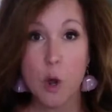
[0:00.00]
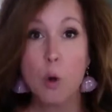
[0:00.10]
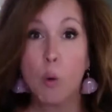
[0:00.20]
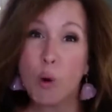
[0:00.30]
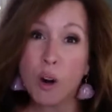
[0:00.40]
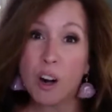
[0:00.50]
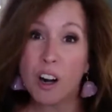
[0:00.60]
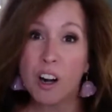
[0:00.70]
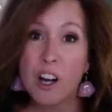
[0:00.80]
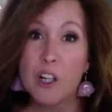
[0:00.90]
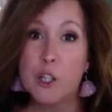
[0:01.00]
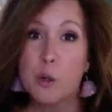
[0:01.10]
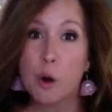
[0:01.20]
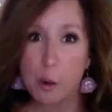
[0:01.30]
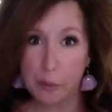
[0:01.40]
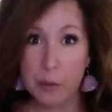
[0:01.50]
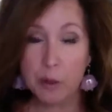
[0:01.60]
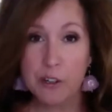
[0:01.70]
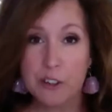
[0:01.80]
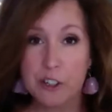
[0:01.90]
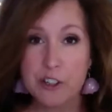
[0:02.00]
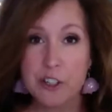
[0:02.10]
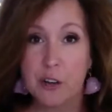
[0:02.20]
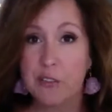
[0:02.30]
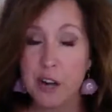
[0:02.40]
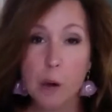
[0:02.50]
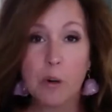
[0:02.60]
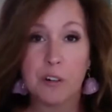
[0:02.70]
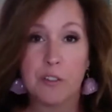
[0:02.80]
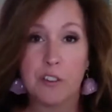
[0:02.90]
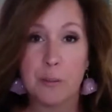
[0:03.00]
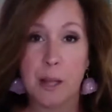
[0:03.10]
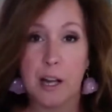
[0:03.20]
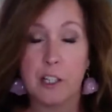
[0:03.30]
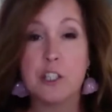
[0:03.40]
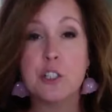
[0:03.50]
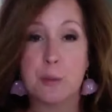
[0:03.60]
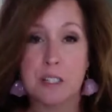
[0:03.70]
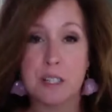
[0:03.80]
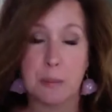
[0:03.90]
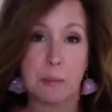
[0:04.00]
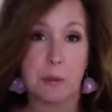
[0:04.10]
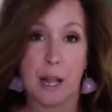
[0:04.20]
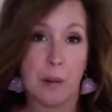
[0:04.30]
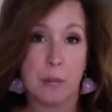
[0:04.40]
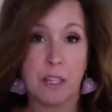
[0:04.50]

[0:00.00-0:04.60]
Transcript: Or you're already working for yourself. You're not working for the man and you just want to step up your game.